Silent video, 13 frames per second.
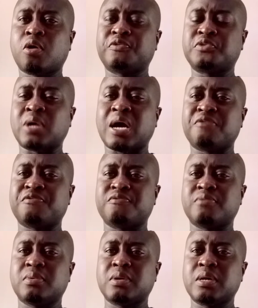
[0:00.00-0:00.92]
to have
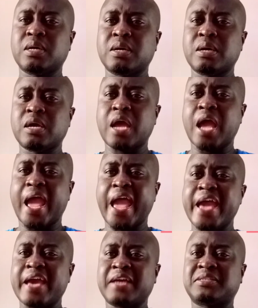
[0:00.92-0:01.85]

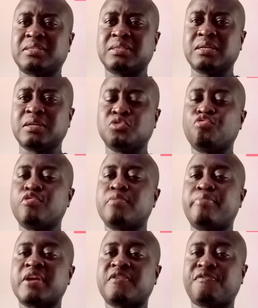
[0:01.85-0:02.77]
eggs during
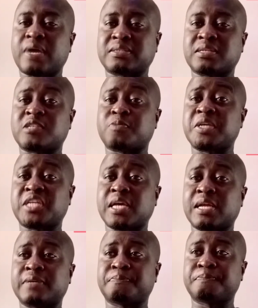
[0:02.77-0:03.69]
breakfast,
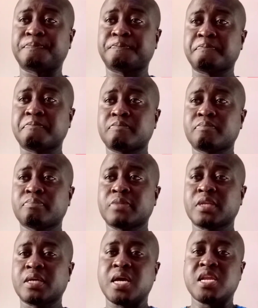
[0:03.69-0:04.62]
especially.
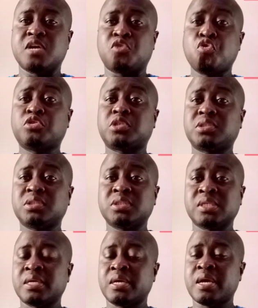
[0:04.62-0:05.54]
And it cooks
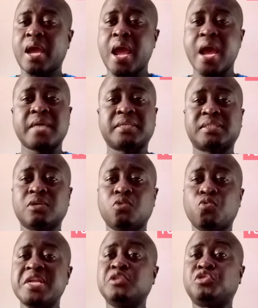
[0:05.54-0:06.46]
eggs
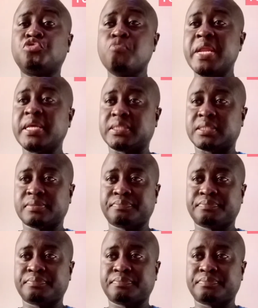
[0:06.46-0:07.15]
within 2 minutes.